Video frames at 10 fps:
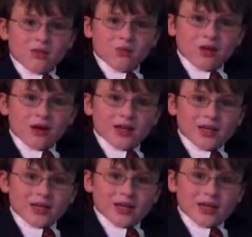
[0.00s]

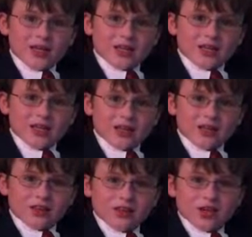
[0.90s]
one eats an
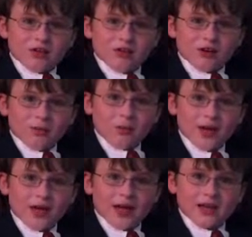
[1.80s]
Instagrow
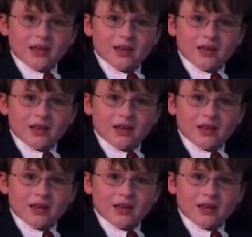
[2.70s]
pet